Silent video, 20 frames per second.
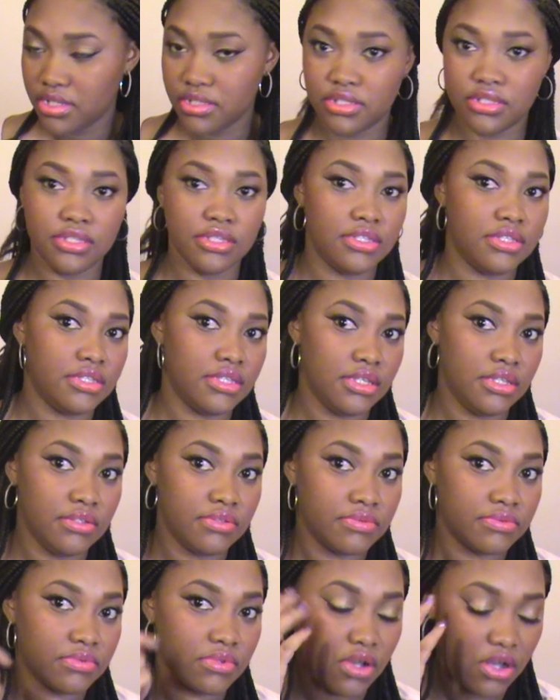to
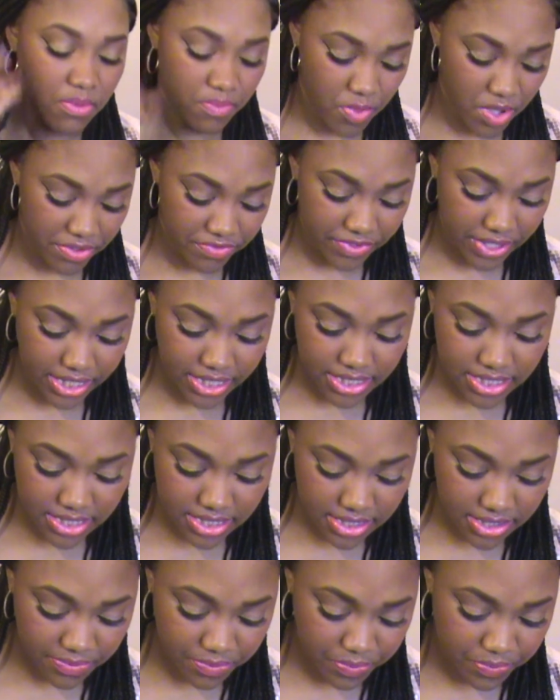see on my
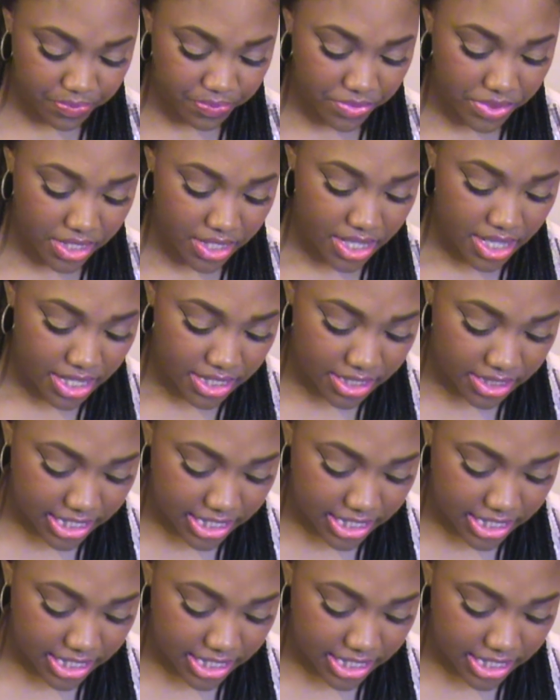face.